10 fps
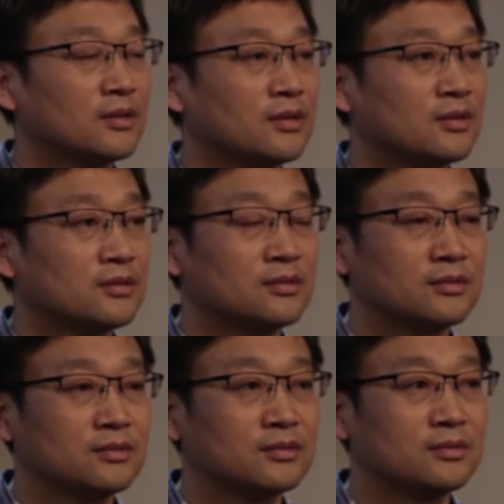
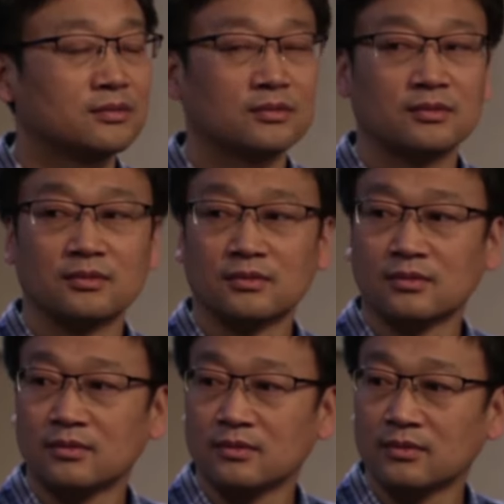
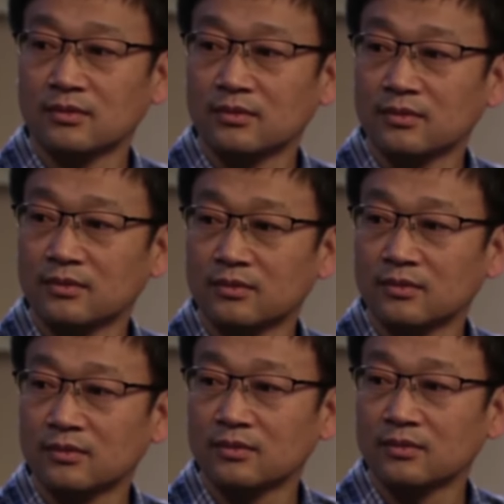
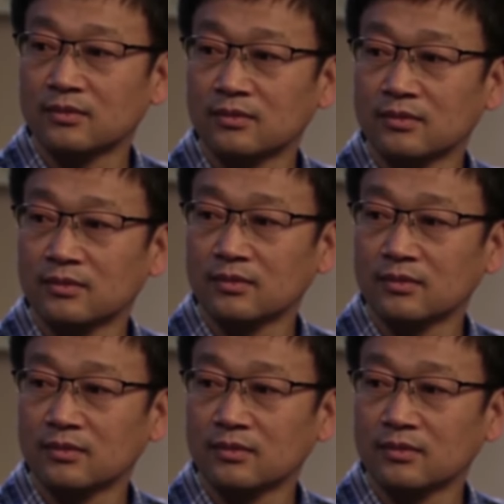(silent)